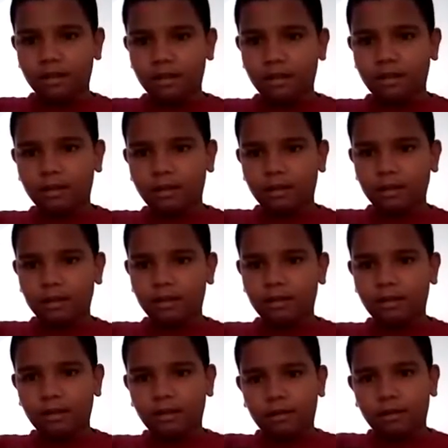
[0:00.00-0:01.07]

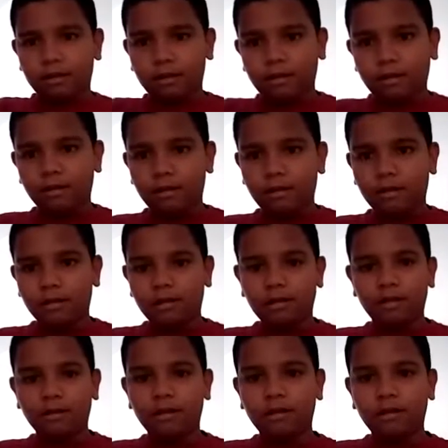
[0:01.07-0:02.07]
No one is speaking in this clip.